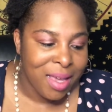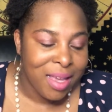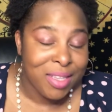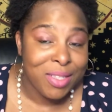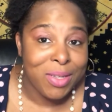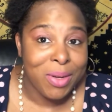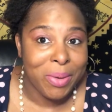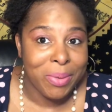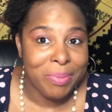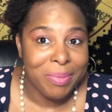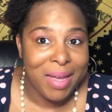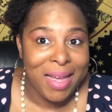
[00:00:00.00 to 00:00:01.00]

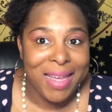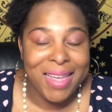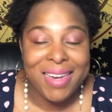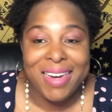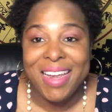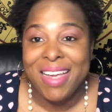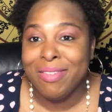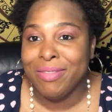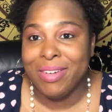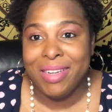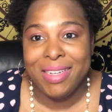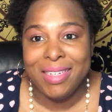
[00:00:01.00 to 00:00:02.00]
So, I had
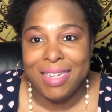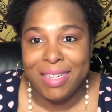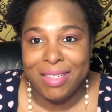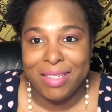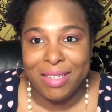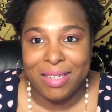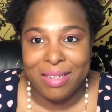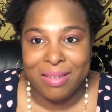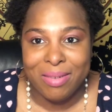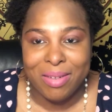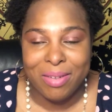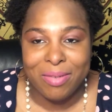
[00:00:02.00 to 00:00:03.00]
every intention
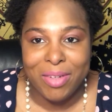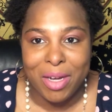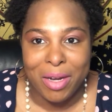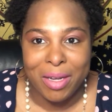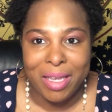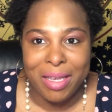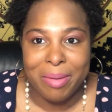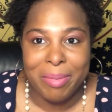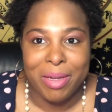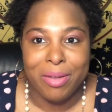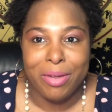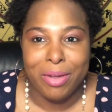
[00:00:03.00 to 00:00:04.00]
of talking
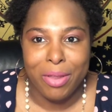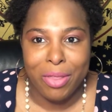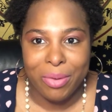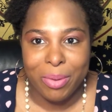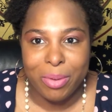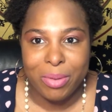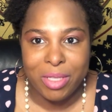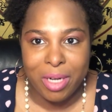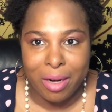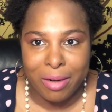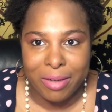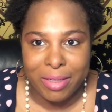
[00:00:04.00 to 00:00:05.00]
about the throat
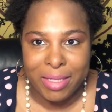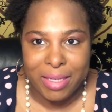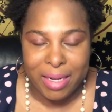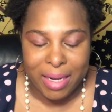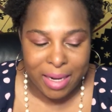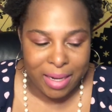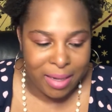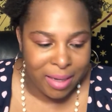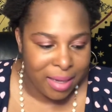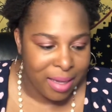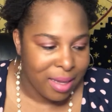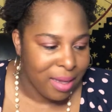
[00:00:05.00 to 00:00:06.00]
chakra today.
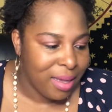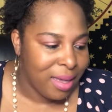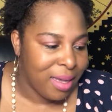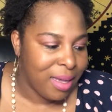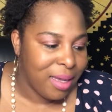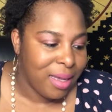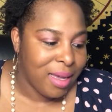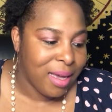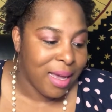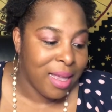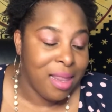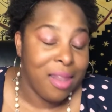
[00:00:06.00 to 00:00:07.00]

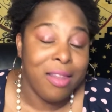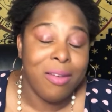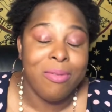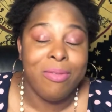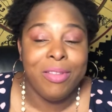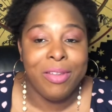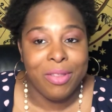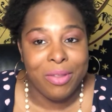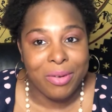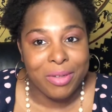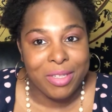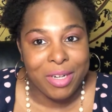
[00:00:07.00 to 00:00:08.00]
I love the
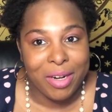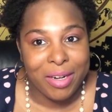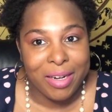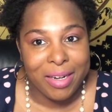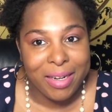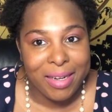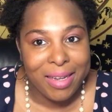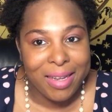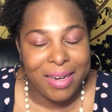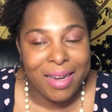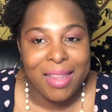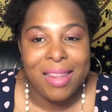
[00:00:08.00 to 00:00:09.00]
throat chakra,
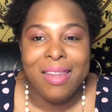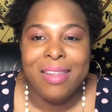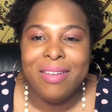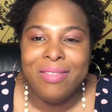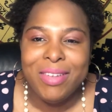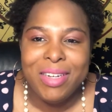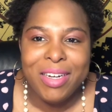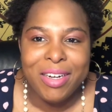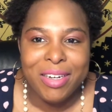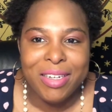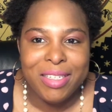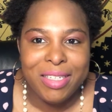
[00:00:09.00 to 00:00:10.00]
and I love
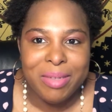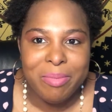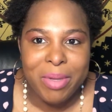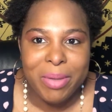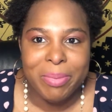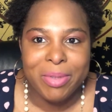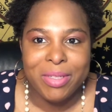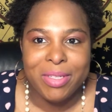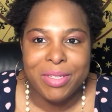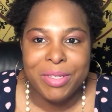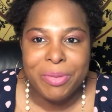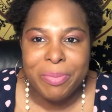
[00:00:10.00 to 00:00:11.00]
encouraging people to
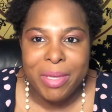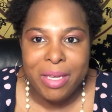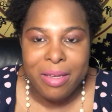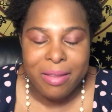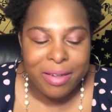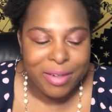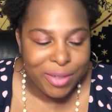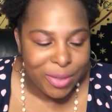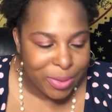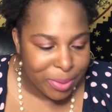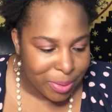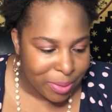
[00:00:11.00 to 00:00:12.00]
speak their
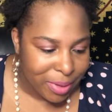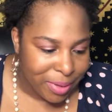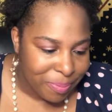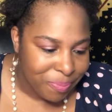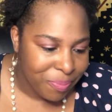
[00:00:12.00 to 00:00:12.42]
truth.